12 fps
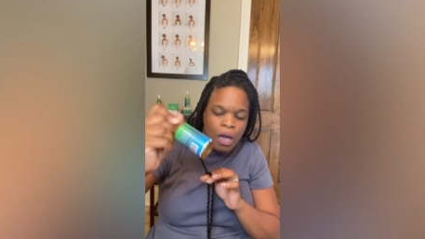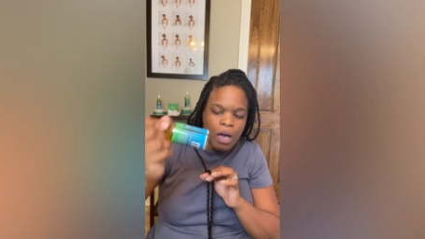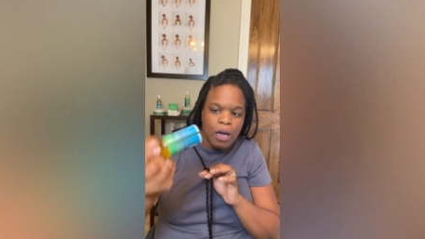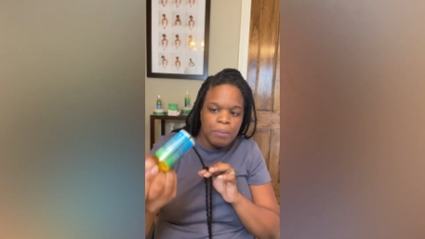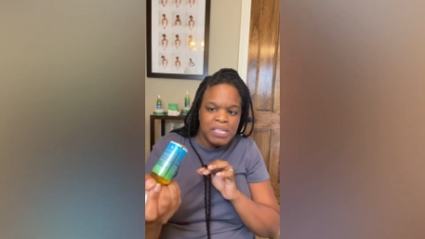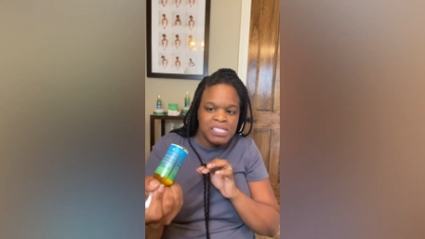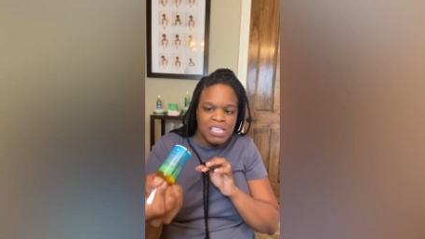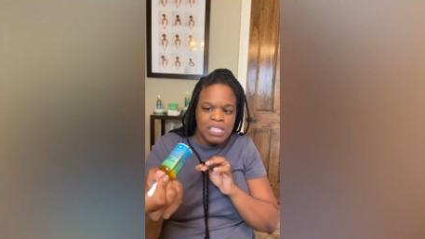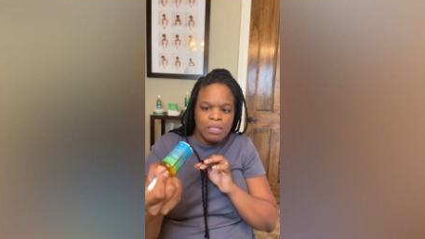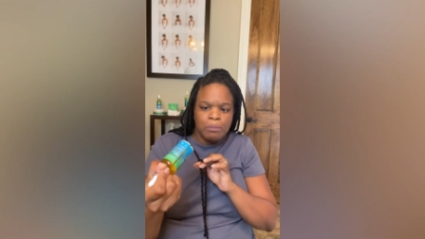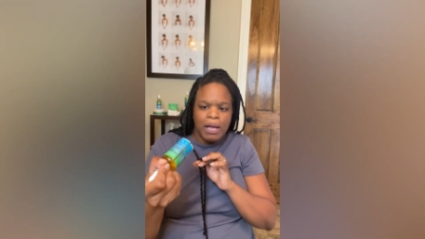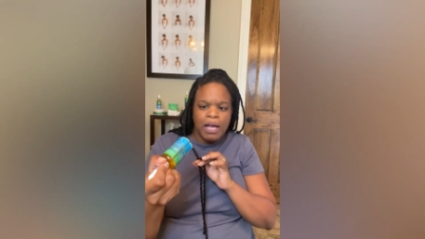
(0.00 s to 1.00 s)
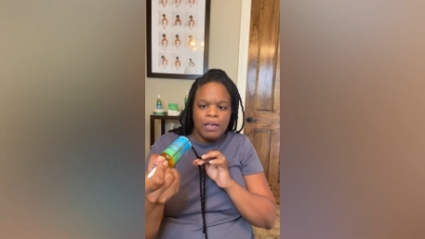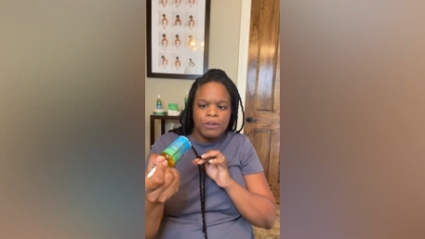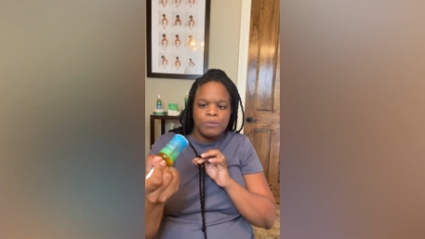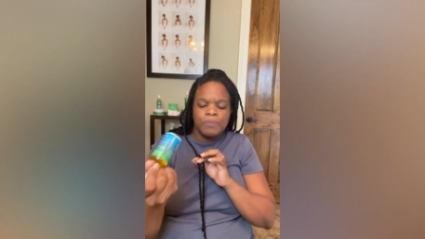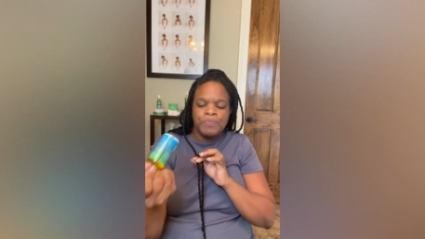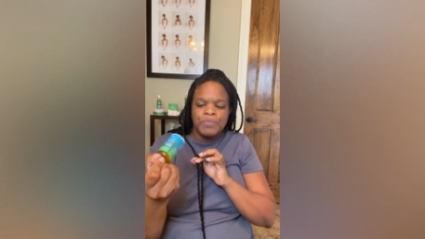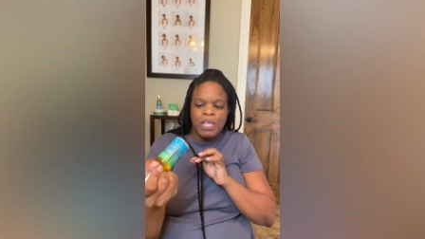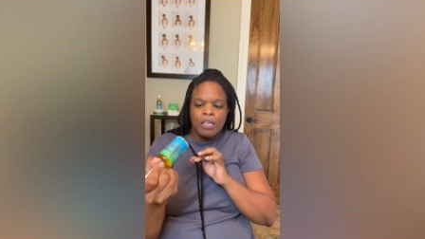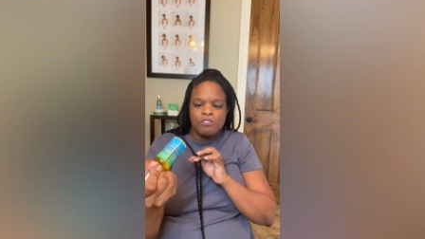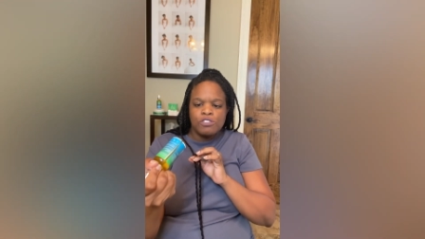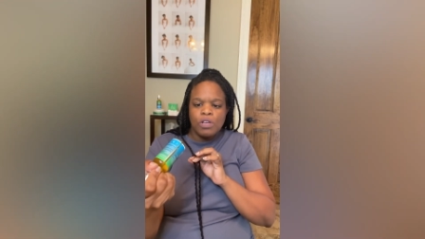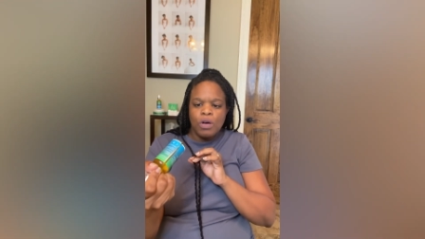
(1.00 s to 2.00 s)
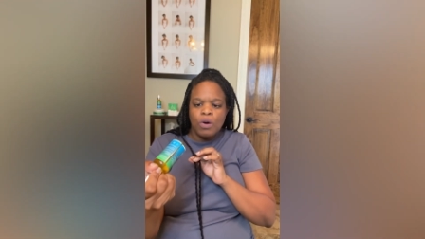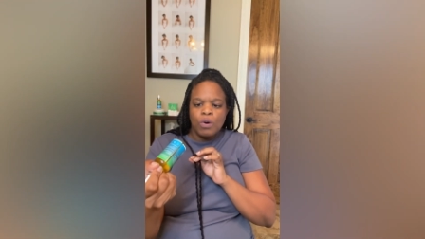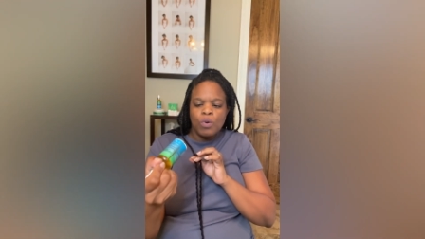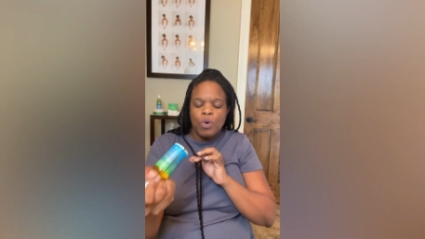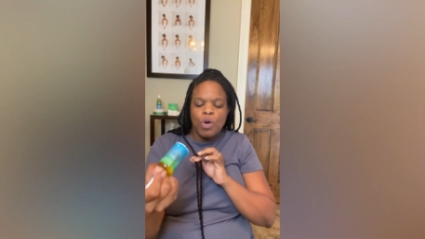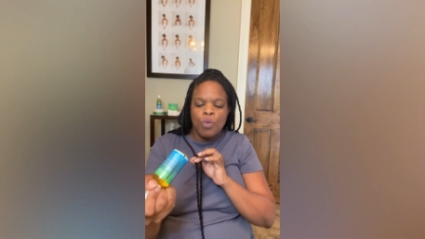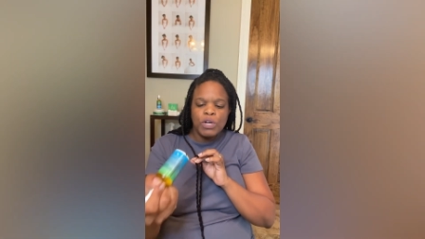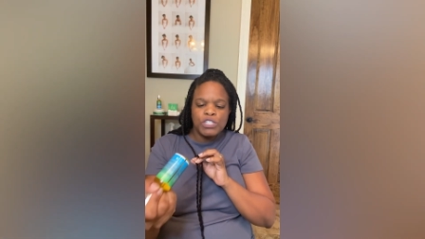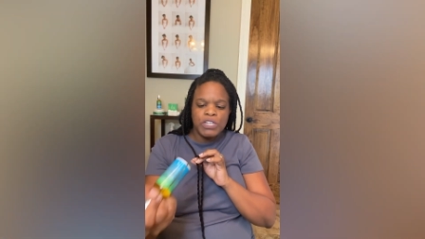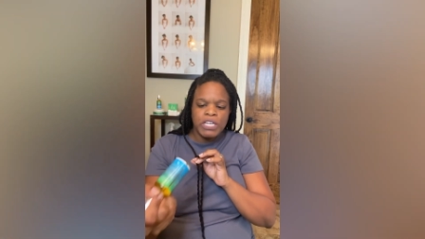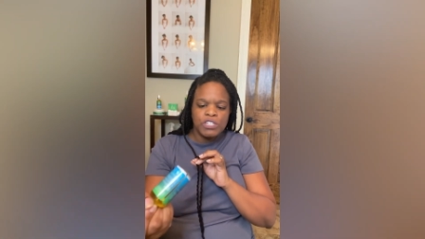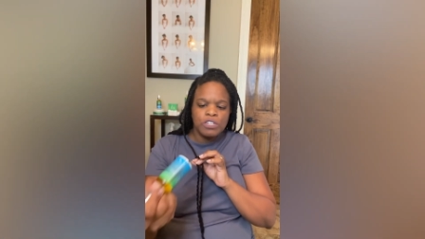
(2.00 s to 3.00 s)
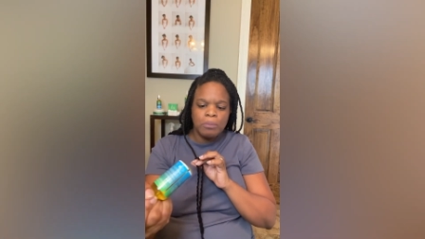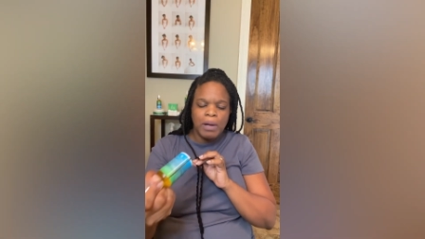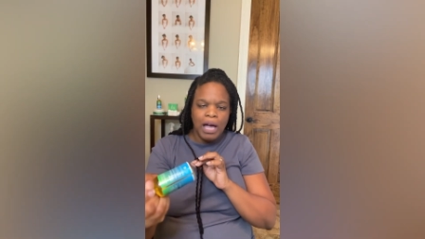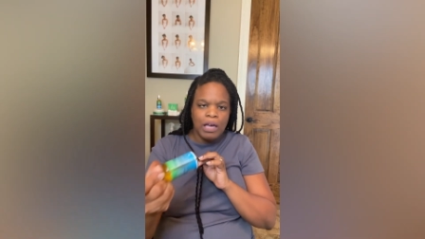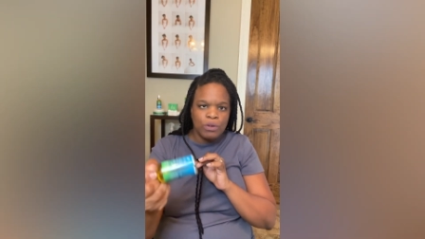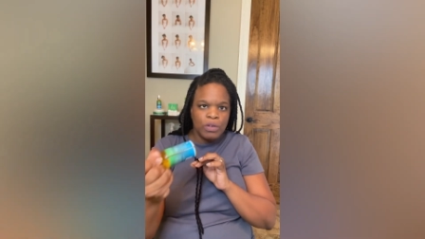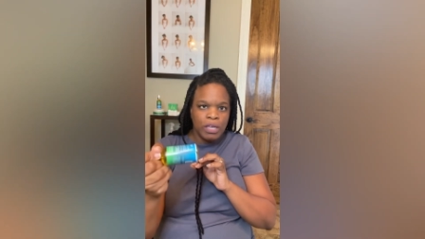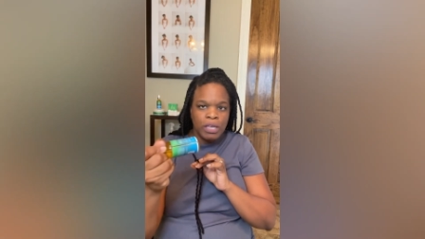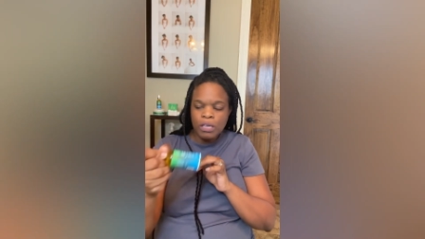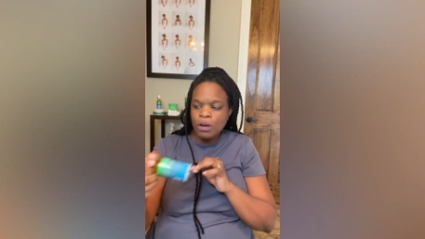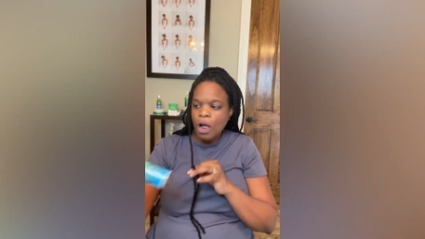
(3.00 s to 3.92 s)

It's in the bottle. So once you get your bottle, it'll